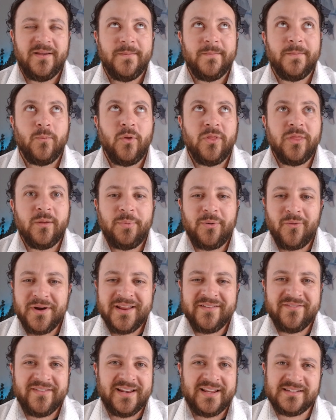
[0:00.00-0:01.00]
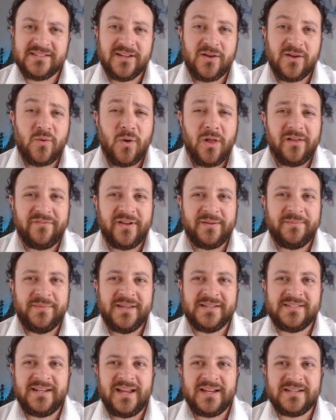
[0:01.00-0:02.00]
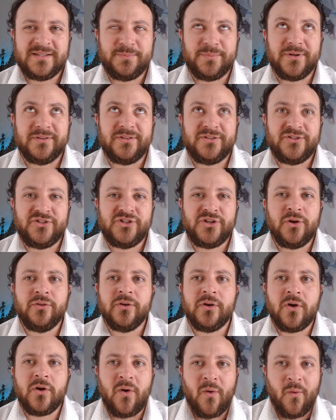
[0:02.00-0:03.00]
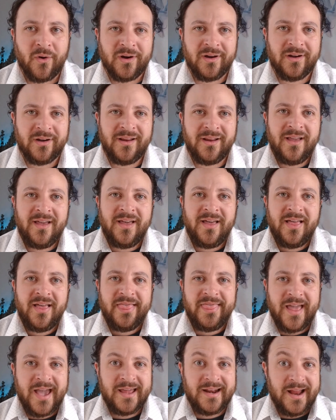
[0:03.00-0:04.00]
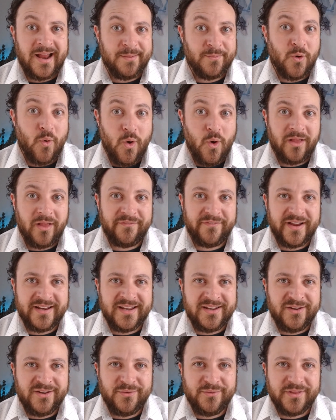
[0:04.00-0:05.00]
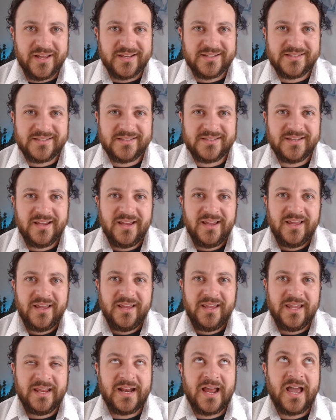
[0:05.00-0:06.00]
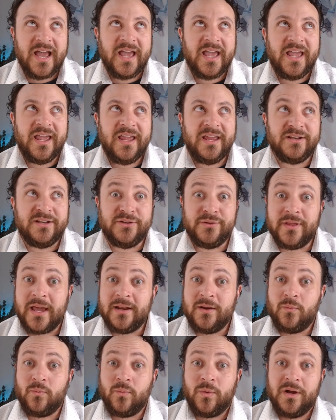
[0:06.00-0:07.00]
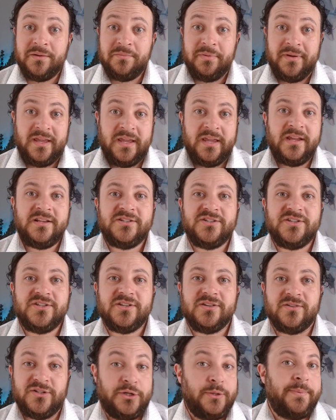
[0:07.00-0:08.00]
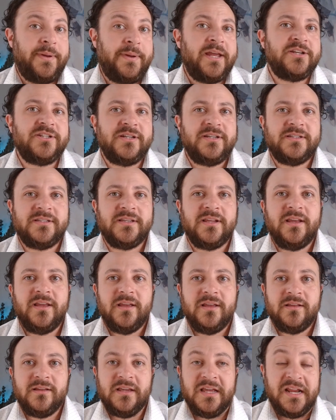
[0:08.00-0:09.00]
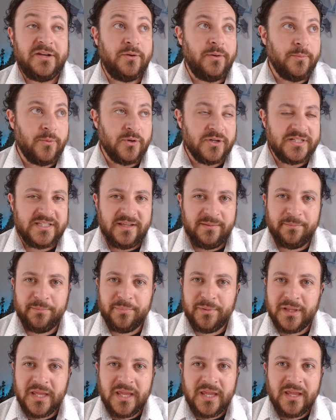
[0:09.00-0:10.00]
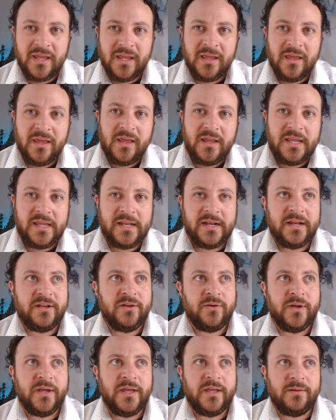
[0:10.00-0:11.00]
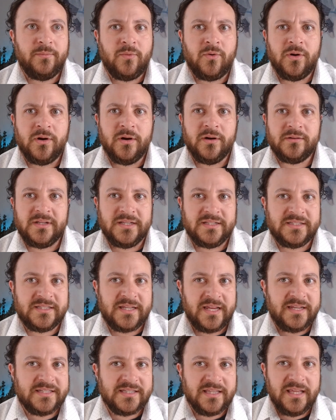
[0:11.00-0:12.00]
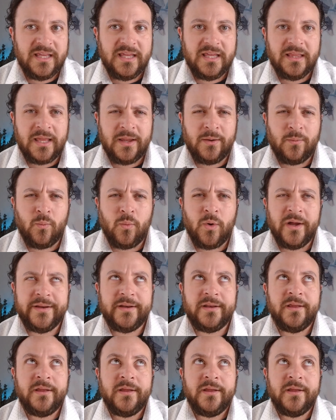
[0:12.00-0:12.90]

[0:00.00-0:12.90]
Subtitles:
Well, the point of it is to qualify me as an expert, to show the court that I'm qualified to do this. Can I do that in one page or 2 pages? Can I do it more simply? Can I do it more concisely? Like, what